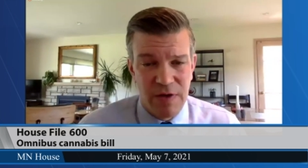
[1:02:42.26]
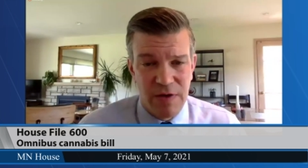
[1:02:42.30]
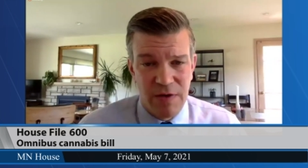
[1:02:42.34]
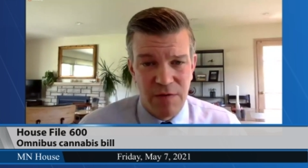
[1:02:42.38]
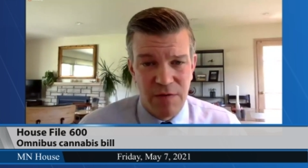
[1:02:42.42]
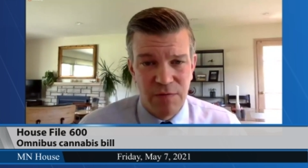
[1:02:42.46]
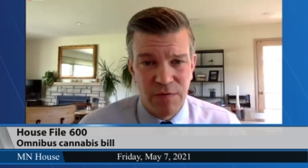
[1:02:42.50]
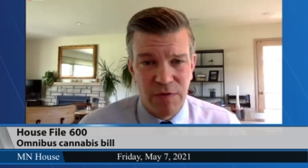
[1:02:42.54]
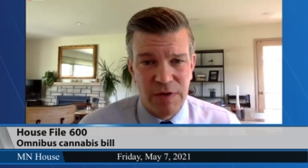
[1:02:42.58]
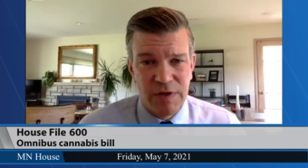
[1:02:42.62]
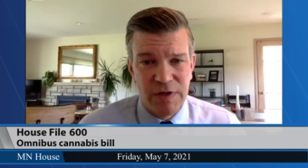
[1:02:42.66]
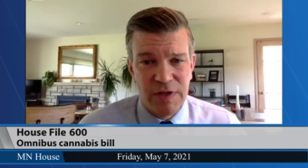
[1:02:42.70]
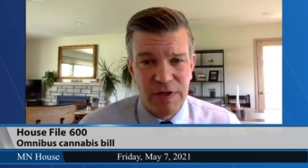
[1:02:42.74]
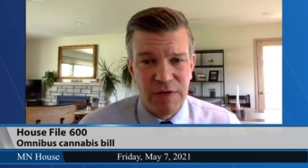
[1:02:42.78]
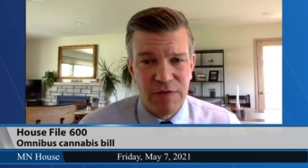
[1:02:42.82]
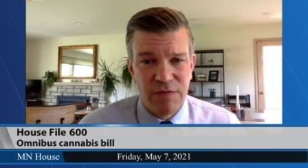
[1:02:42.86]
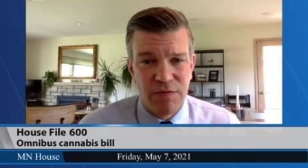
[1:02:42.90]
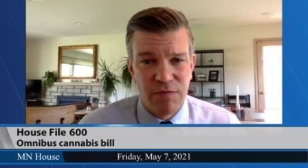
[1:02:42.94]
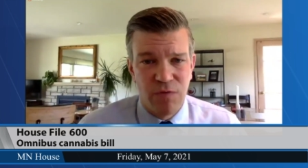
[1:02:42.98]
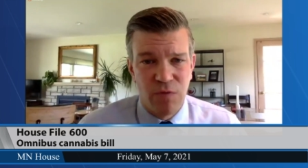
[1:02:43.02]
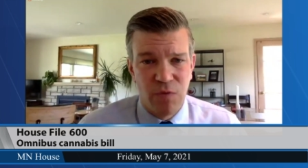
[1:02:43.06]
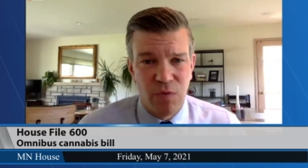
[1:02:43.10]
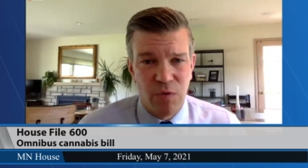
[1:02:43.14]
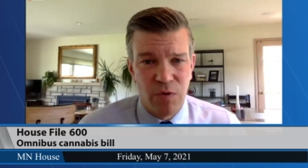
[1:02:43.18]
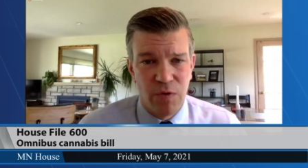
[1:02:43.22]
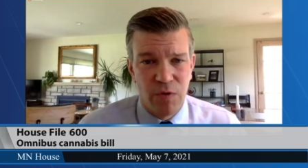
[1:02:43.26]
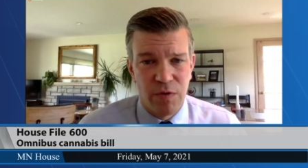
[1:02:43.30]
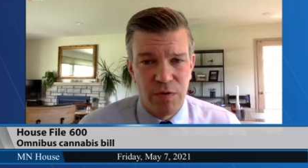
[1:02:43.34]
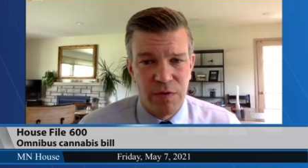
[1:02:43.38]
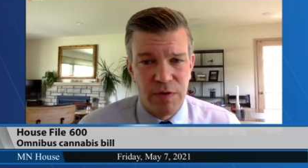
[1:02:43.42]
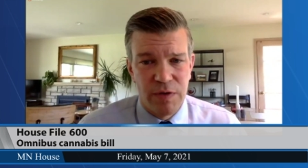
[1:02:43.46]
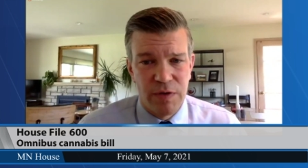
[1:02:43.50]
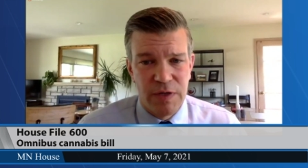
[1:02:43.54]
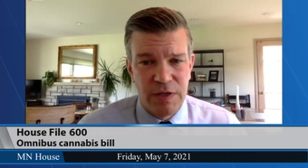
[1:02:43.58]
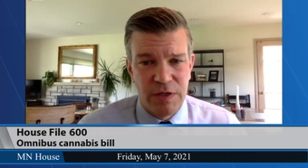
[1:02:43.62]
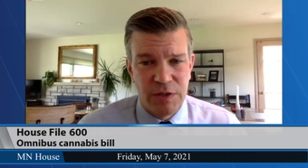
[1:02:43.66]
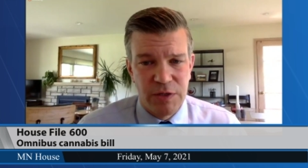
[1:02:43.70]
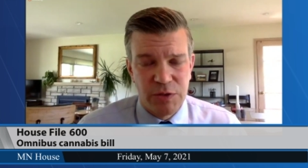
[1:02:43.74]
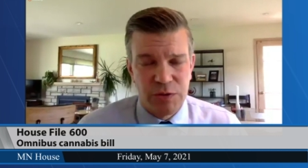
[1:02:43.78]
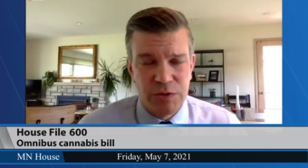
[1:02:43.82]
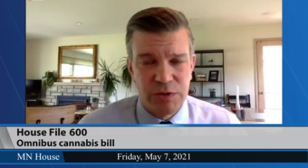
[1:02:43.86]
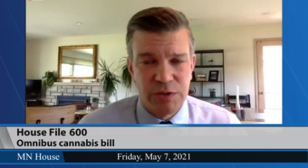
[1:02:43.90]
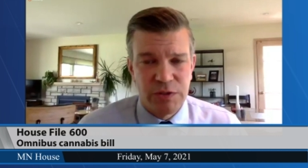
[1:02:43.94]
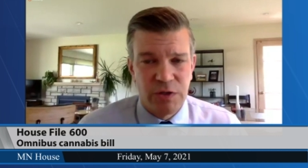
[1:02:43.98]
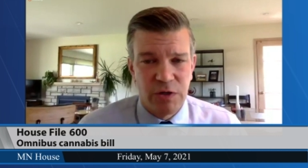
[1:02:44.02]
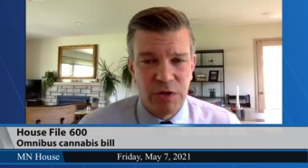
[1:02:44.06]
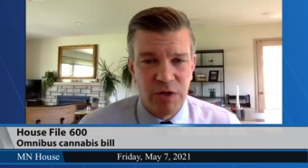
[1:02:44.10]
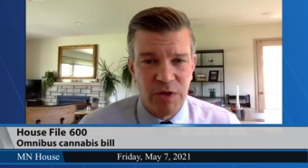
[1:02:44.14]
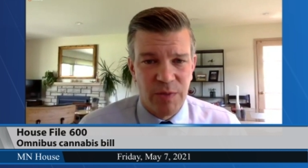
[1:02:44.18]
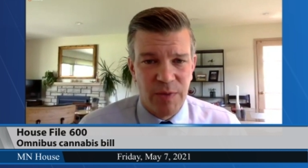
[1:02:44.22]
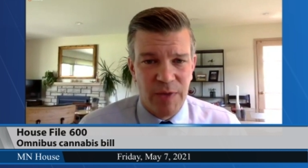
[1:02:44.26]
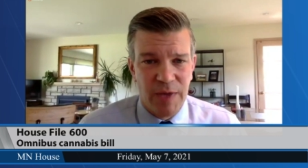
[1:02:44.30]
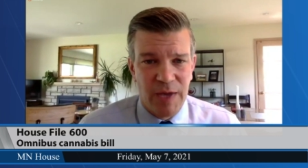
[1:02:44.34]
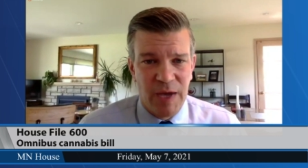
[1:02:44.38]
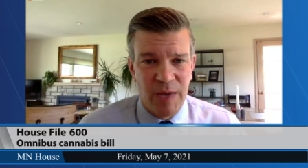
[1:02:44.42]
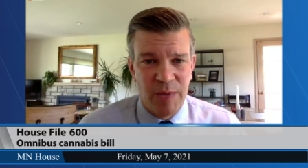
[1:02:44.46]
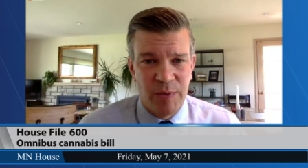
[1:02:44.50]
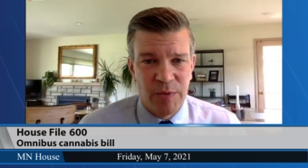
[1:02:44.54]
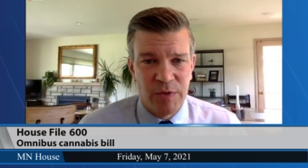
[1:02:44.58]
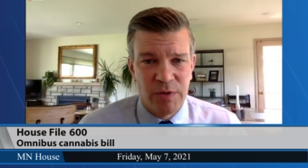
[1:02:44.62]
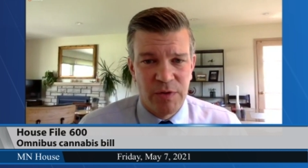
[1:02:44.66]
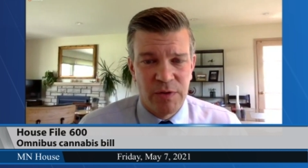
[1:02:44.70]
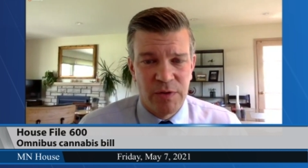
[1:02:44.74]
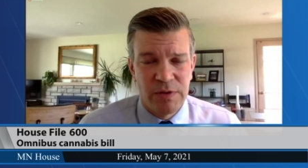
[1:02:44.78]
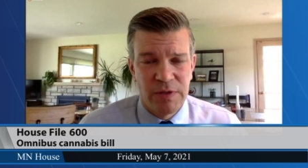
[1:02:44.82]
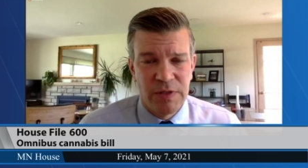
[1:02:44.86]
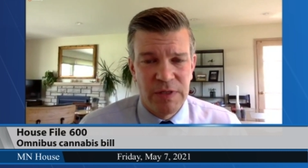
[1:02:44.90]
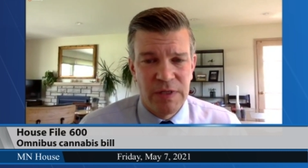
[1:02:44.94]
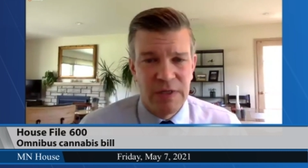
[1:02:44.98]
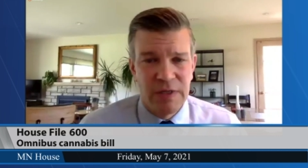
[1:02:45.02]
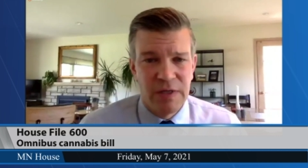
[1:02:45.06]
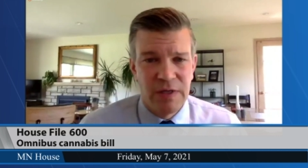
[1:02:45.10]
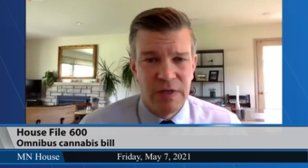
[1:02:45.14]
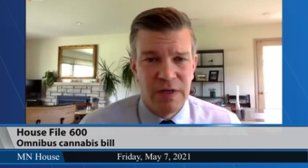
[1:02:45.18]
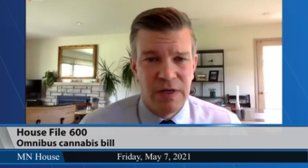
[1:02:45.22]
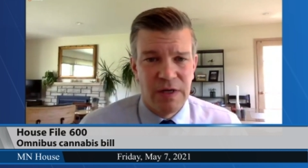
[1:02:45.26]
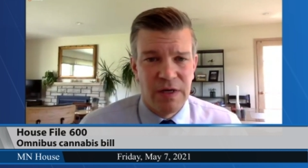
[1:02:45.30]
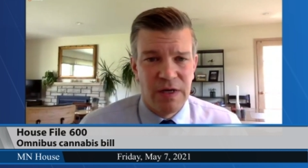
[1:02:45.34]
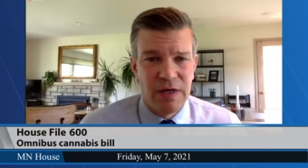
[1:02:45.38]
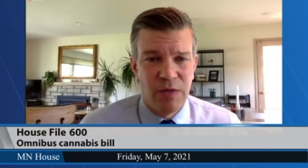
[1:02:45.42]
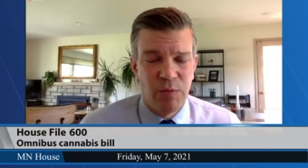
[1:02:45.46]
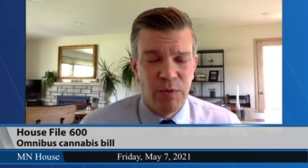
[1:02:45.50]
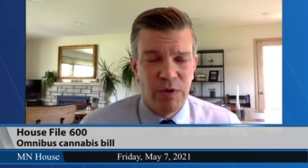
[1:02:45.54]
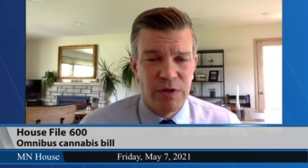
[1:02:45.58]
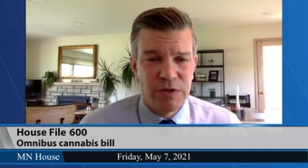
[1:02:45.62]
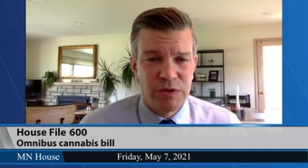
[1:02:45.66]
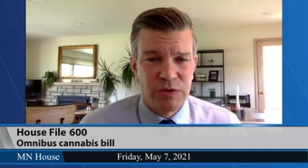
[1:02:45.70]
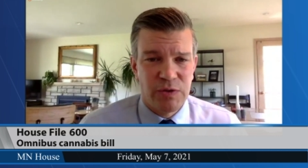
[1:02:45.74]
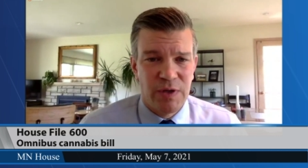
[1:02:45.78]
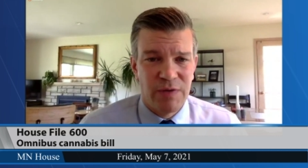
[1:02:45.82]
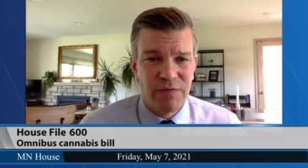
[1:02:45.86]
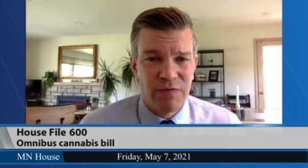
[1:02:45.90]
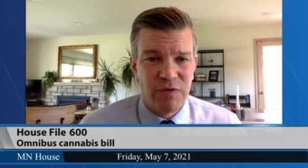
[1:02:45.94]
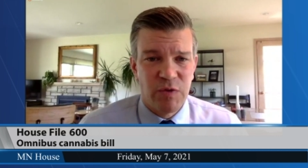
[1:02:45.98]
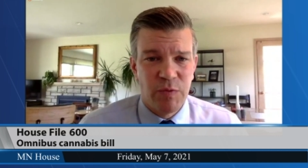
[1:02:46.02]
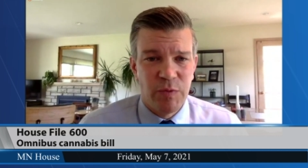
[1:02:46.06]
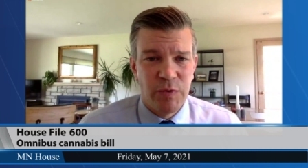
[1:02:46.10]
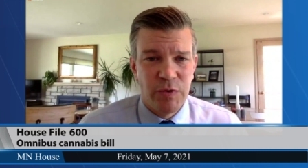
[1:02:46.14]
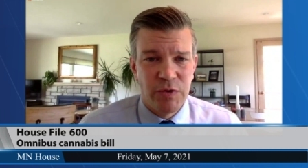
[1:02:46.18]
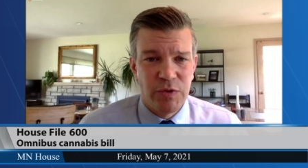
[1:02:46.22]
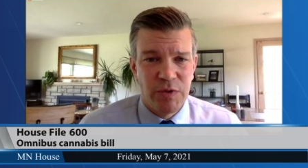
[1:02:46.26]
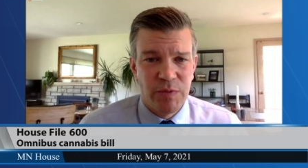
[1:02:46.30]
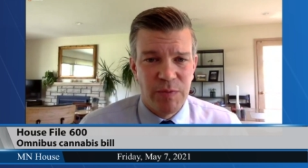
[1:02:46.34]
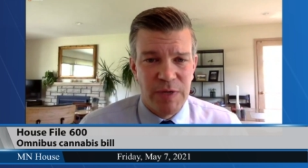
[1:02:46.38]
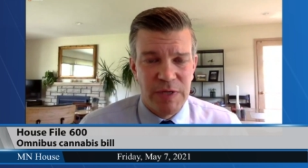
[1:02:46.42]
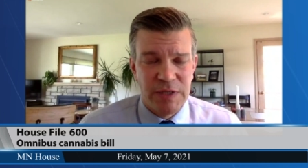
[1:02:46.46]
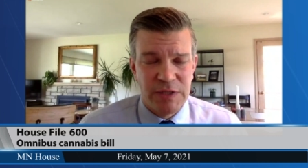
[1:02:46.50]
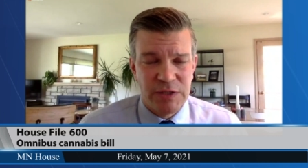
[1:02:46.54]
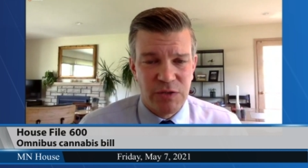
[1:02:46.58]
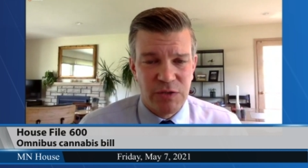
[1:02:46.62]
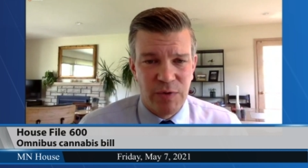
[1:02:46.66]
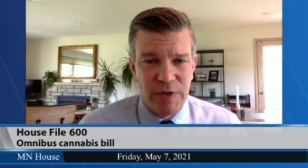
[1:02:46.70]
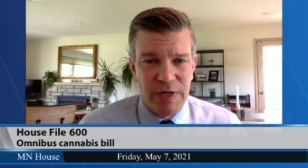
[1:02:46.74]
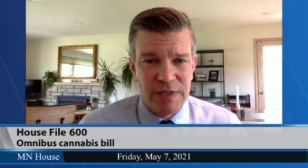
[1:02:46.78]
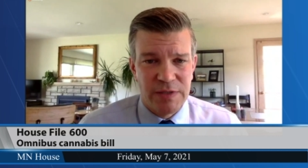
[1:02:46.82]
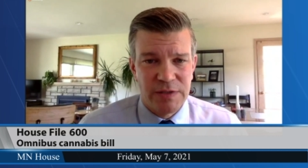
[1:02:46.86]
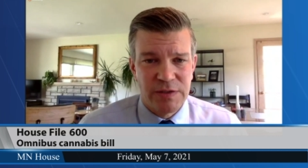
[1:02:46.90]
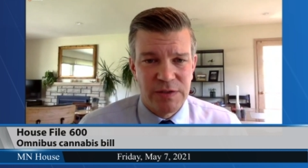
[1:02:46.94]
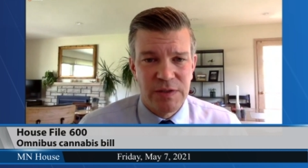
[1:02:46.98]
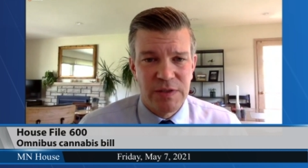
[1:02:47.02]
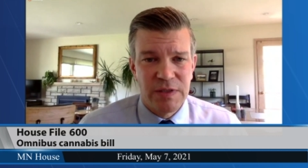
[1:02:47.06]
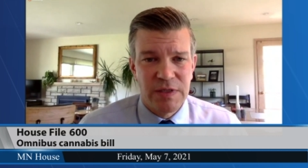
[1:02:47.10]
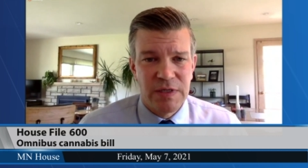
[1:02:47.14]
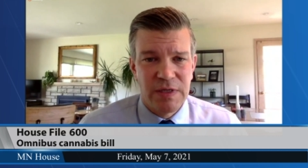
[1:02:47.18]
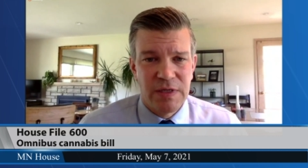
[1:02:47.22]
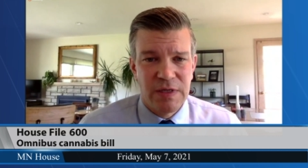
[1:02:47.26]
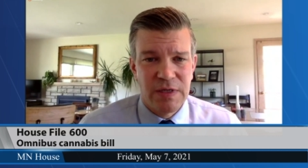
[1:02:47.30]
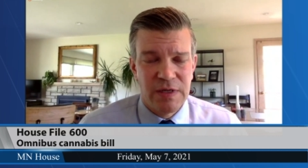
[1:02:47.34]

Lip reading: funding for initial startup capital, and we also have community-based grants.